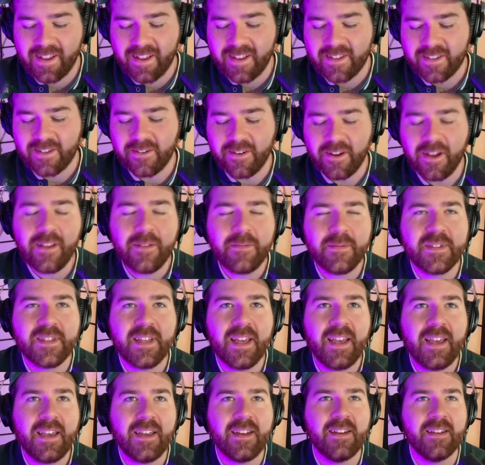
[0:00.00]
So all I'm
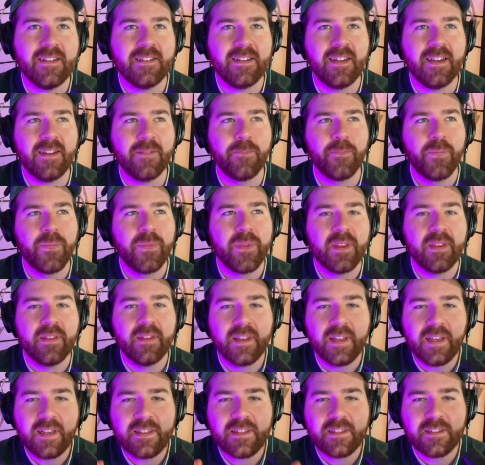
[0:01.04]
saying is like
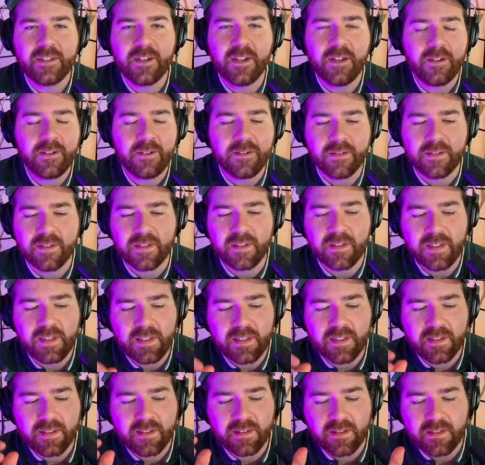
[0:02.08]
these shows,
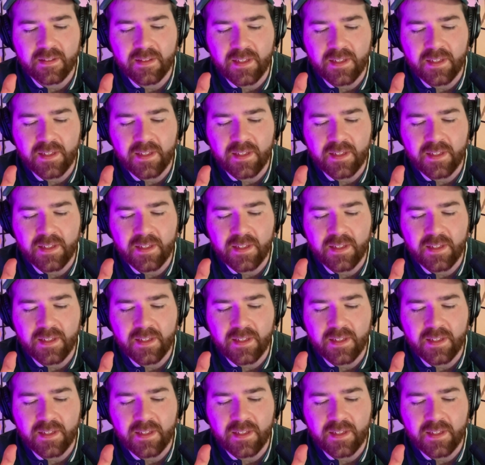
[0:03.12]
these